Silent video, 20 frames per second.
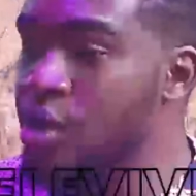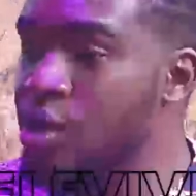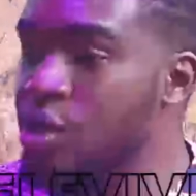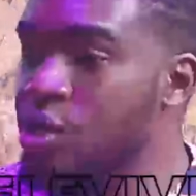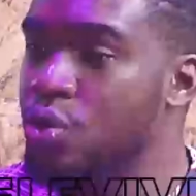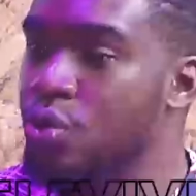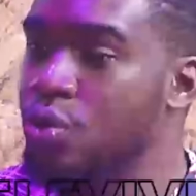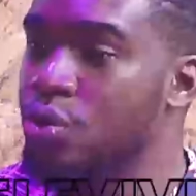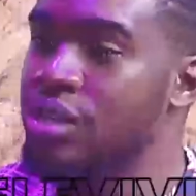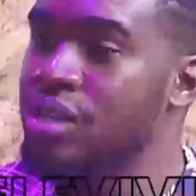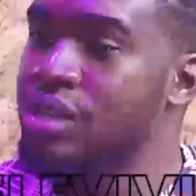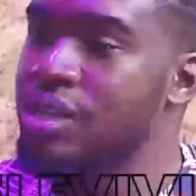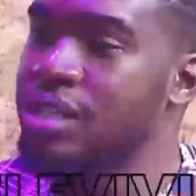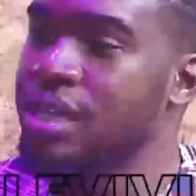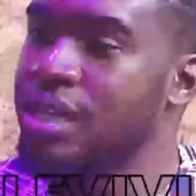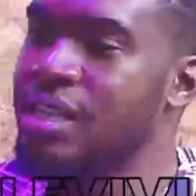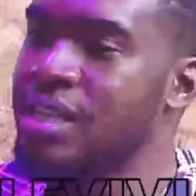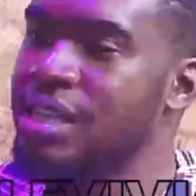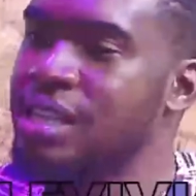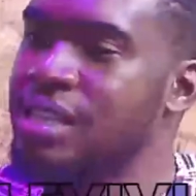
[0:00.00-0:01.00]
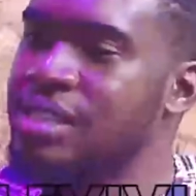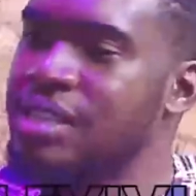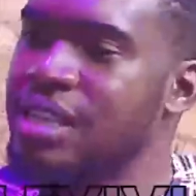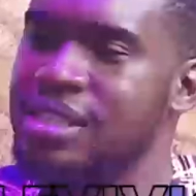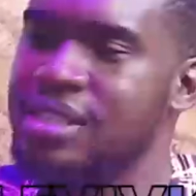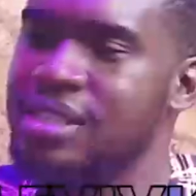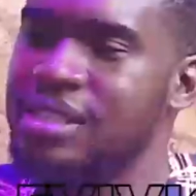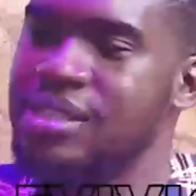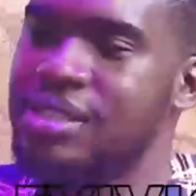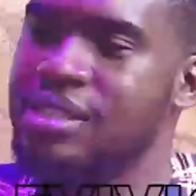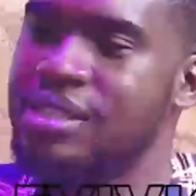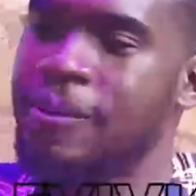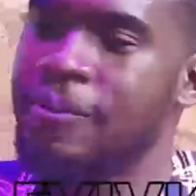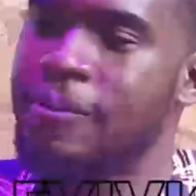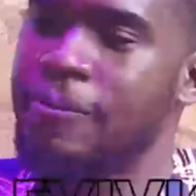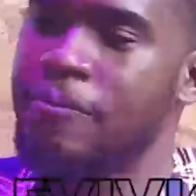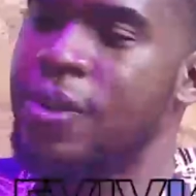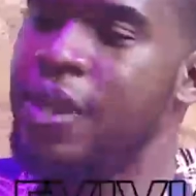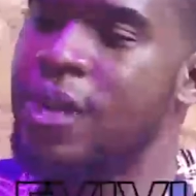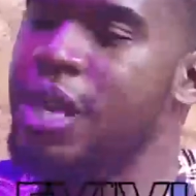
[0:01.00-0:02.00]
So these are things, yes,
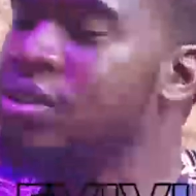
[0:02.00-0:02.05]
there